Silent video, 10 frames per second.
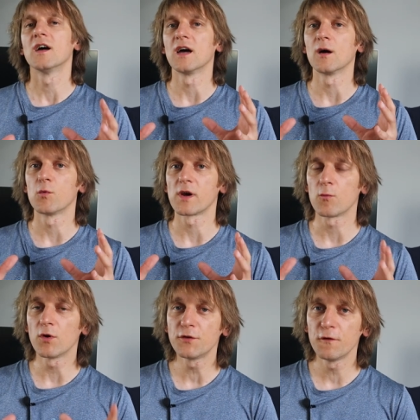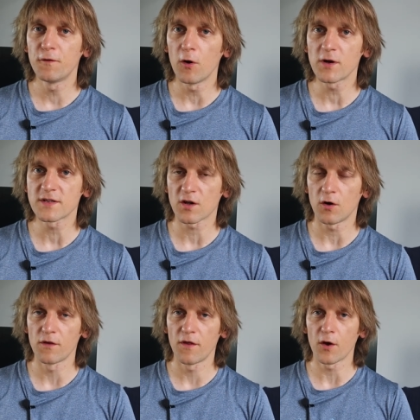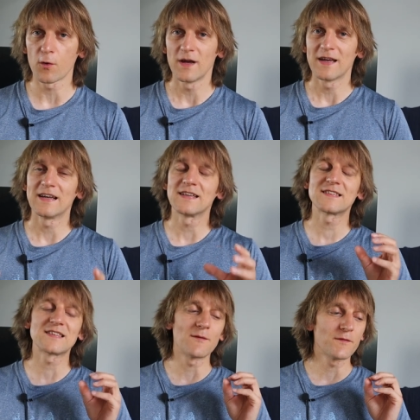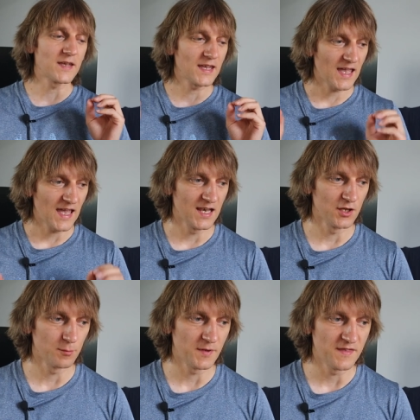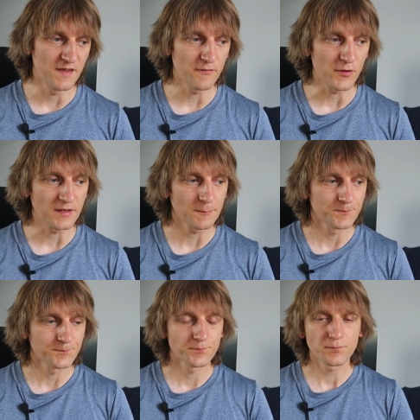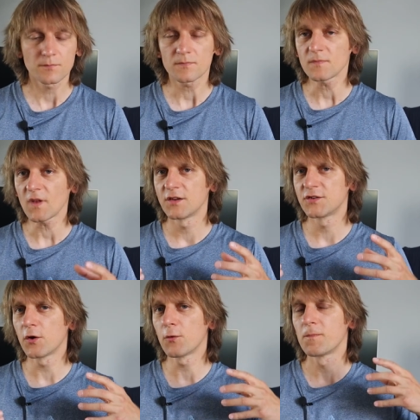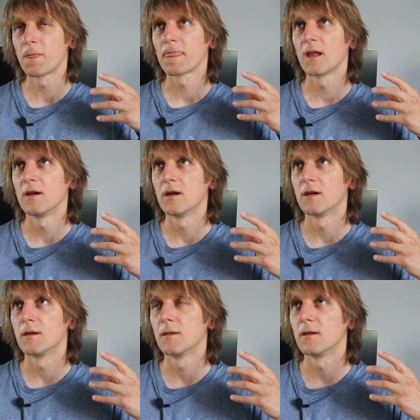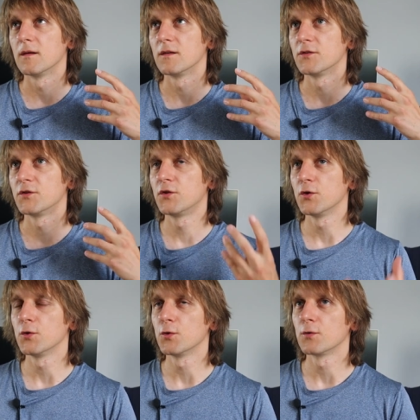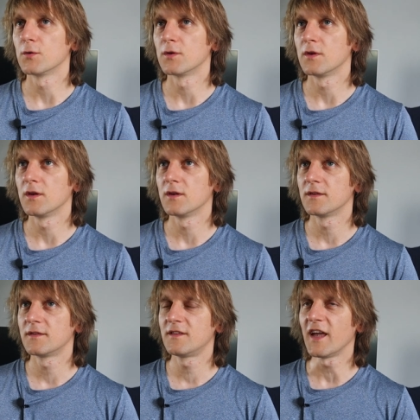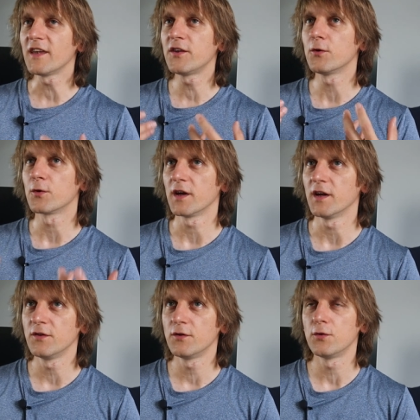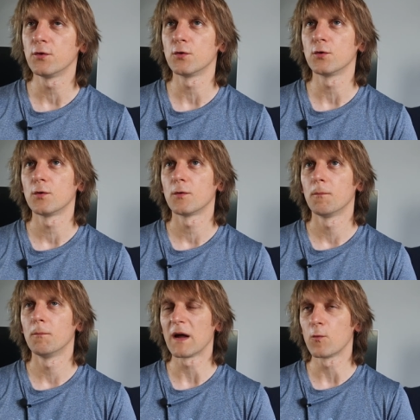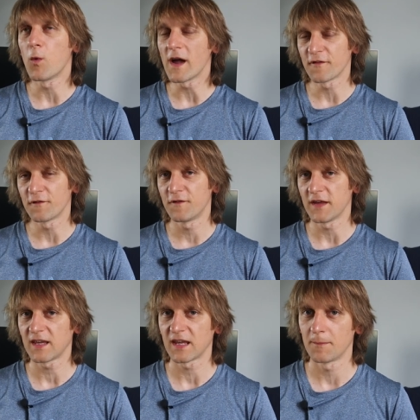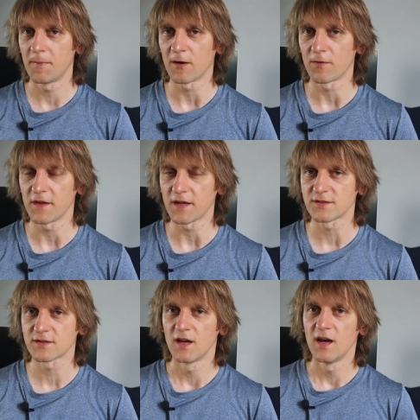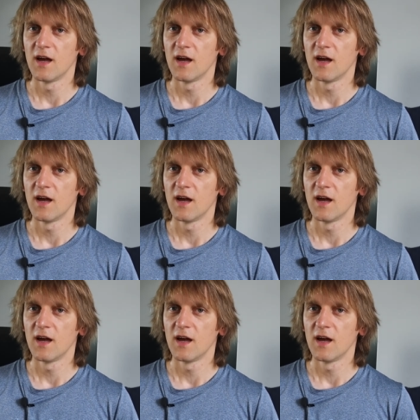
Uh, what I want to focus on though is something a little bit different. So to take you into my way of thinking about this,